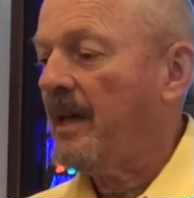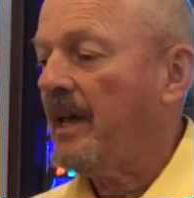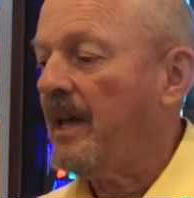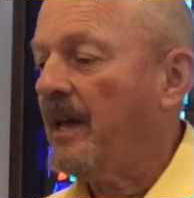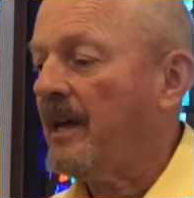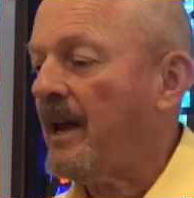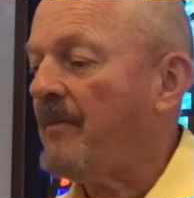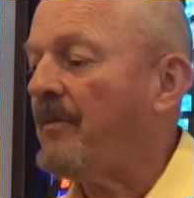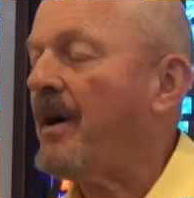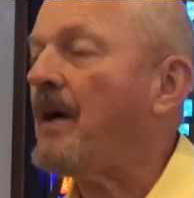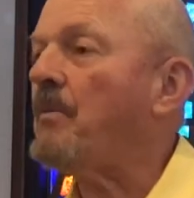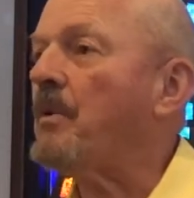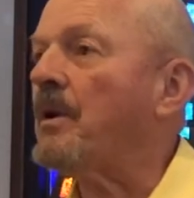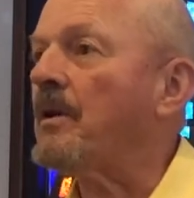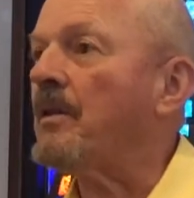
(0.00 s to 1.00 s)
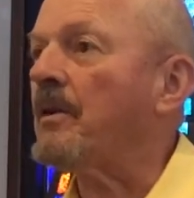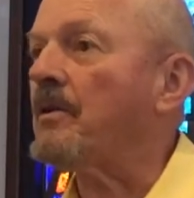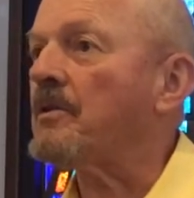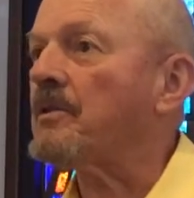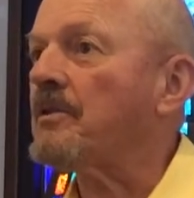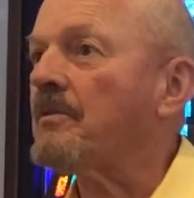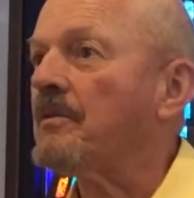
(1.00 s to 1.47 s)
And I found one of
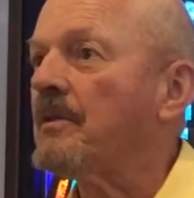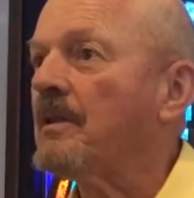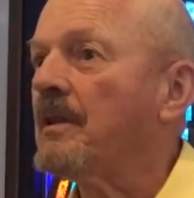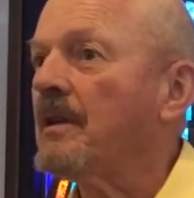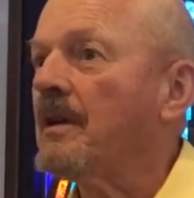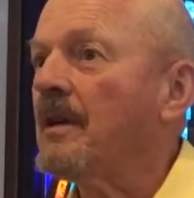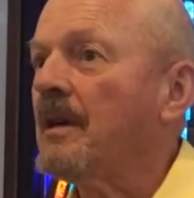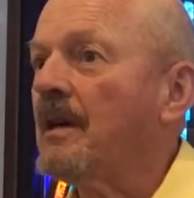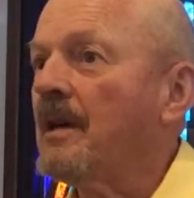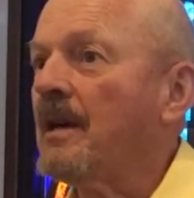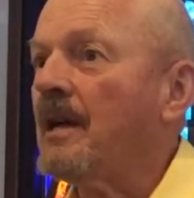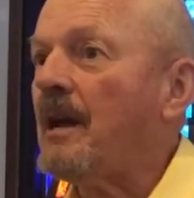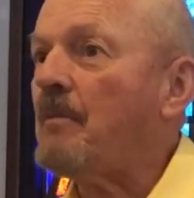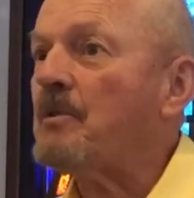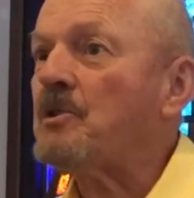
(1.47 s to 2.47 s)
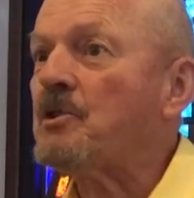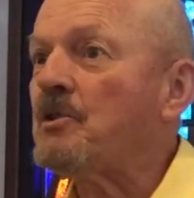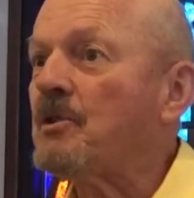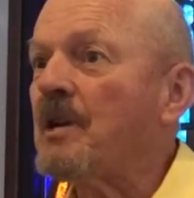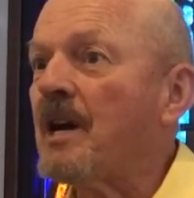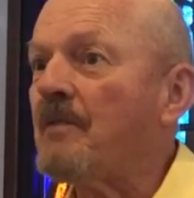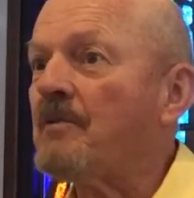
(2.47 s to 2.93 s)
those. And I was
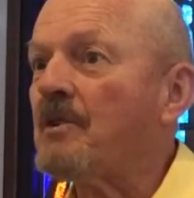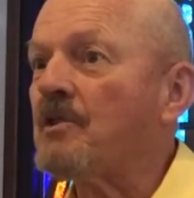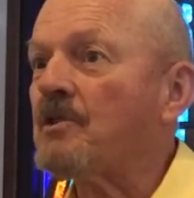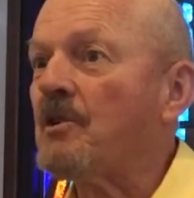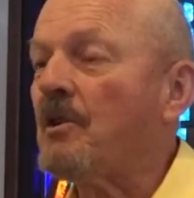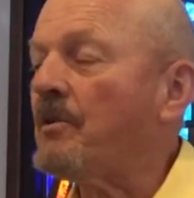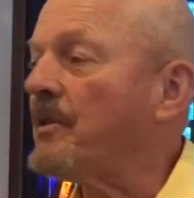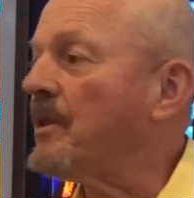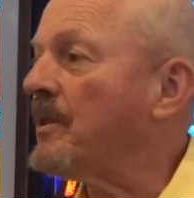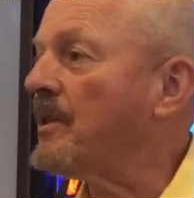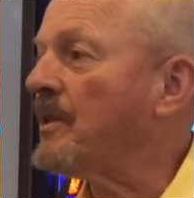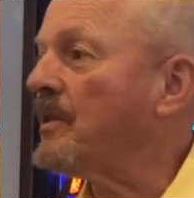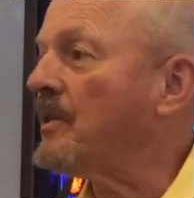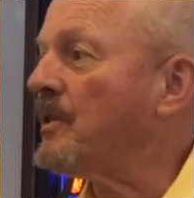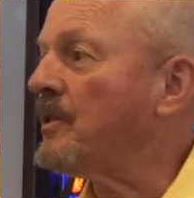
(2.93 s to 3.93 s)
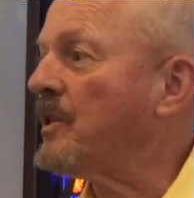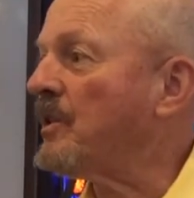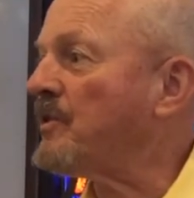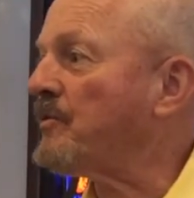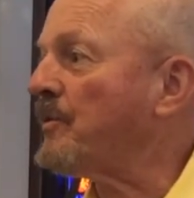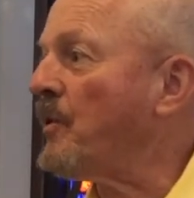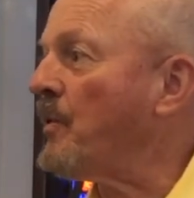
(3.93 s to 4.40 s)
2.5 years old.
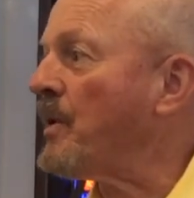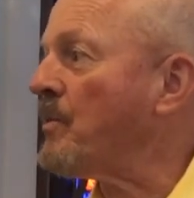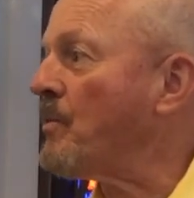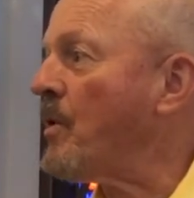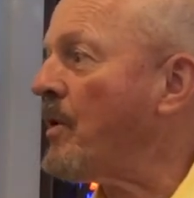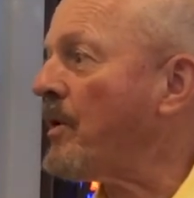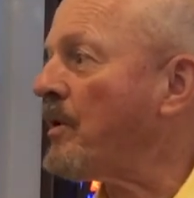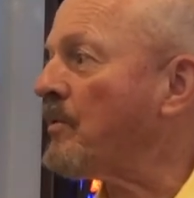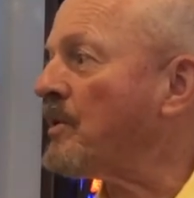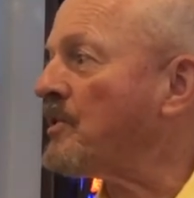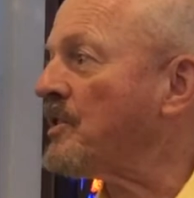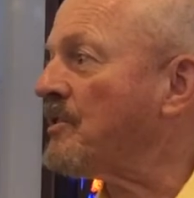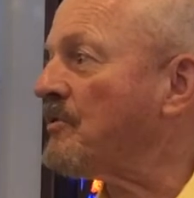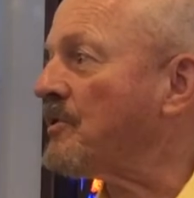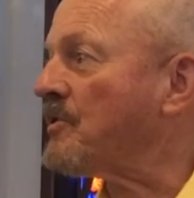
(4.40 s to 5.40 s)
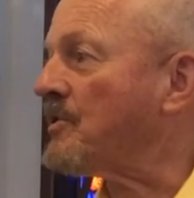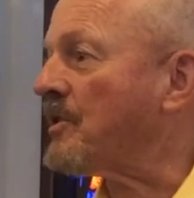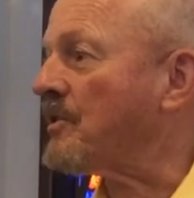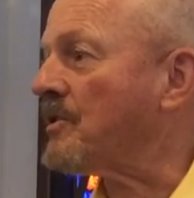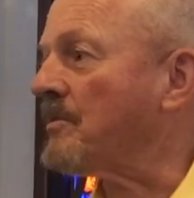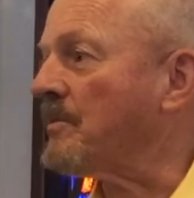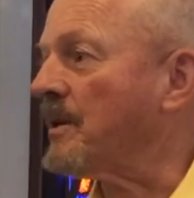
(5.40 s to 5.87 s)
This flowing water was interesting
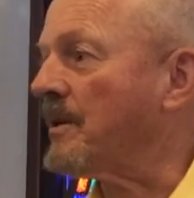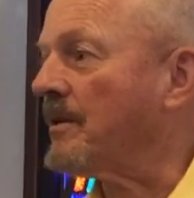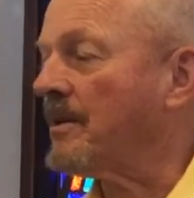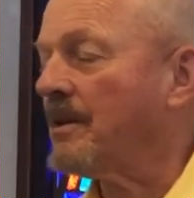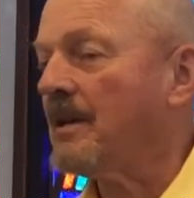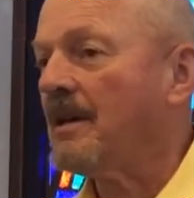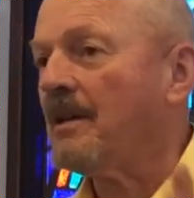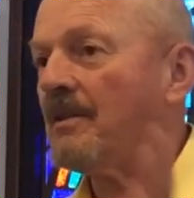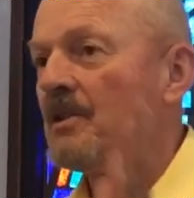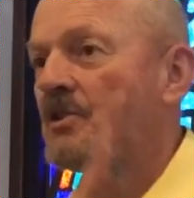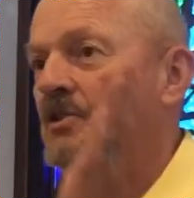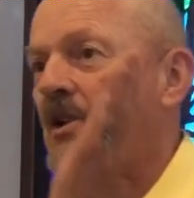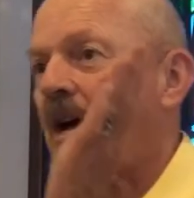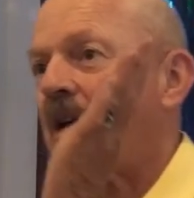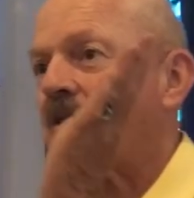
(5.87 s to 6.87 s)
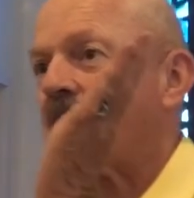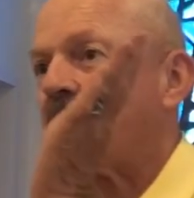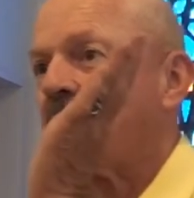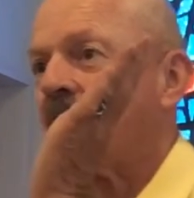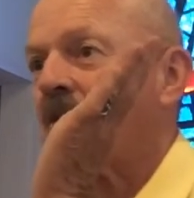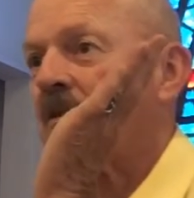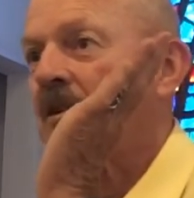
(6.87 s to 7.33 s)
to me. The sides of
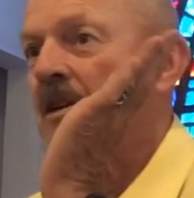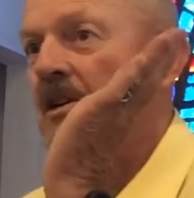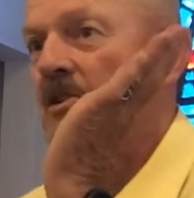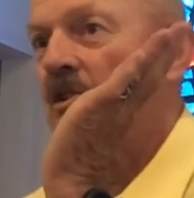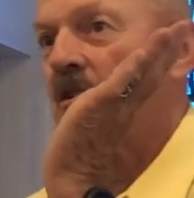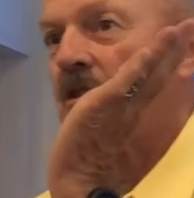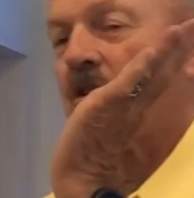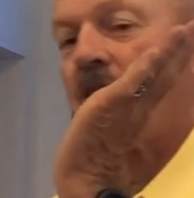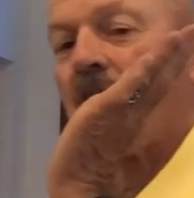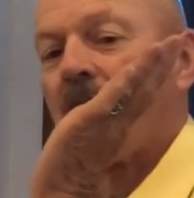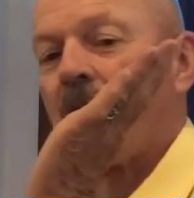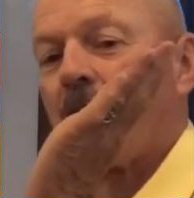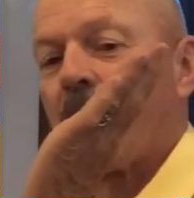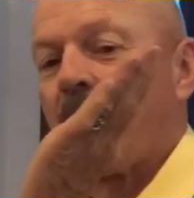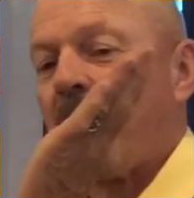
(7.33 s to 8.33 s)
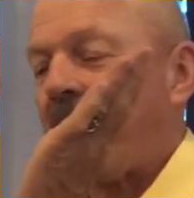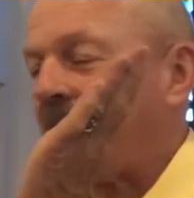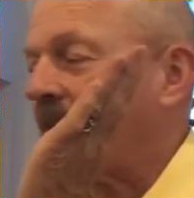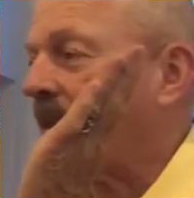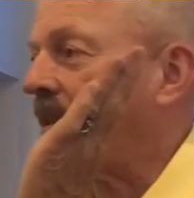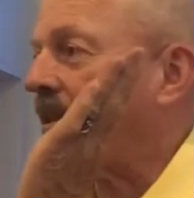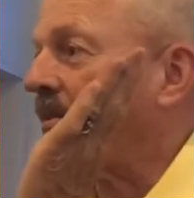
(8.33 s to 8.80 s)
the irrigation channel were like
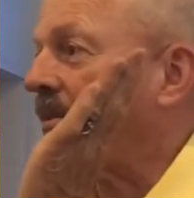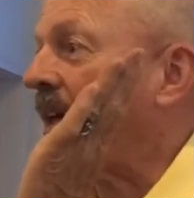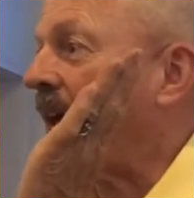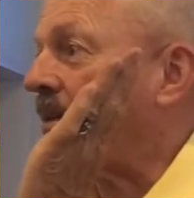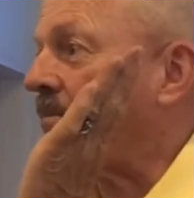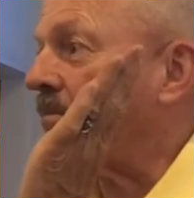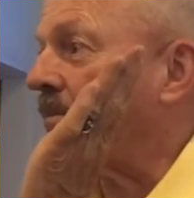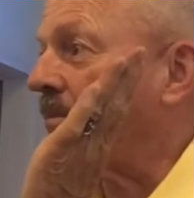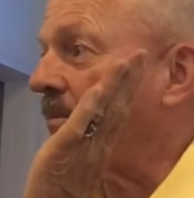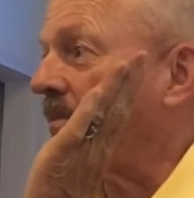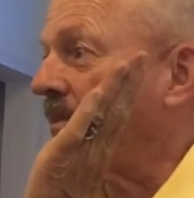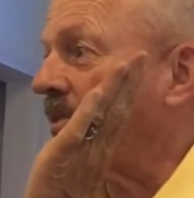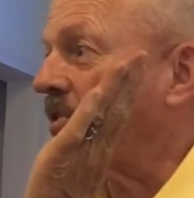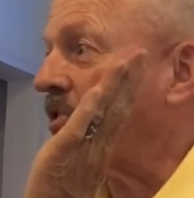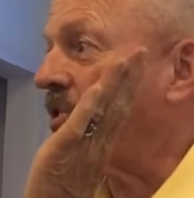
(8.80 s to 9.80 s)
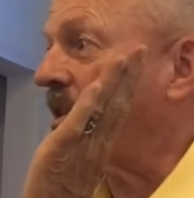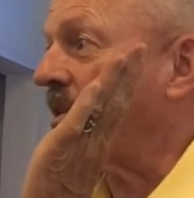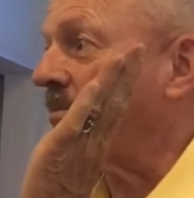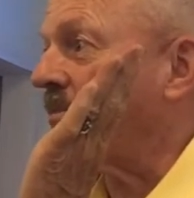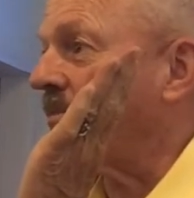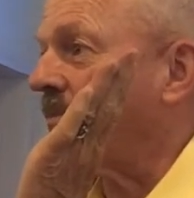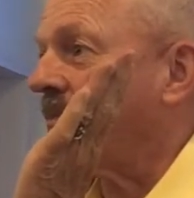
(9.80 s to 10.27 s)
that steep.